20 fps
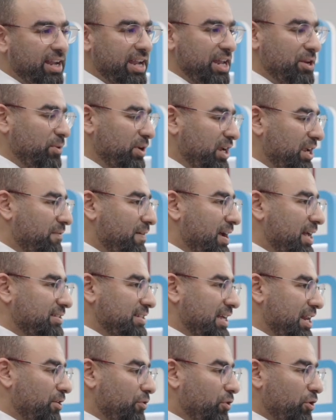Can you give
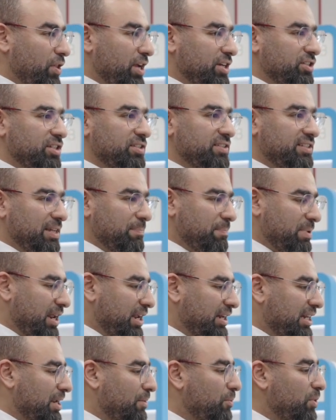us an introduction
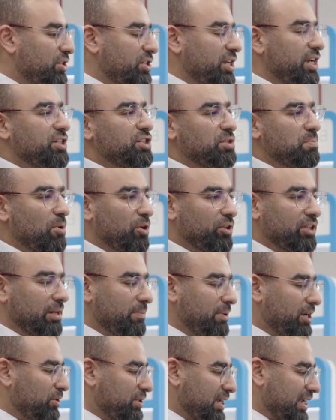separately with each
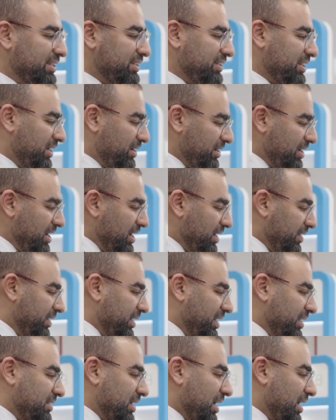model because I see
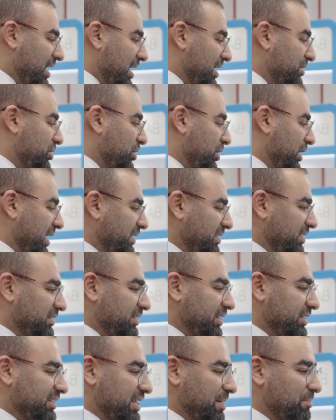there is an integrated
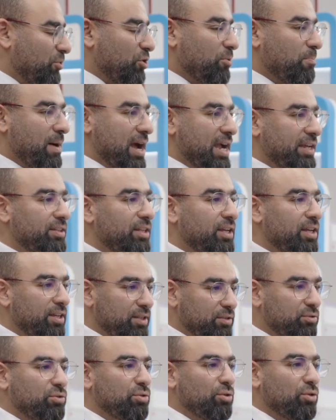system combined
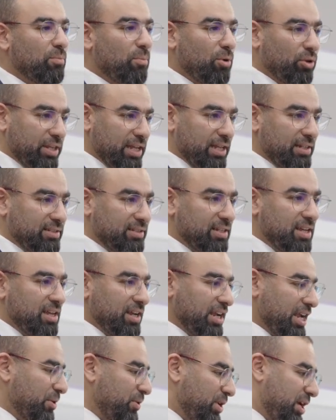two models.
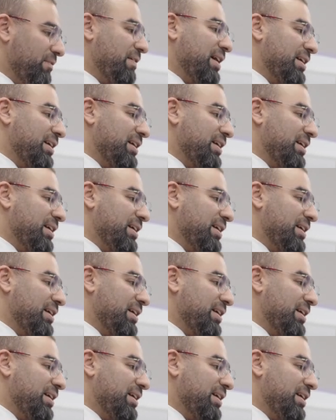Can you give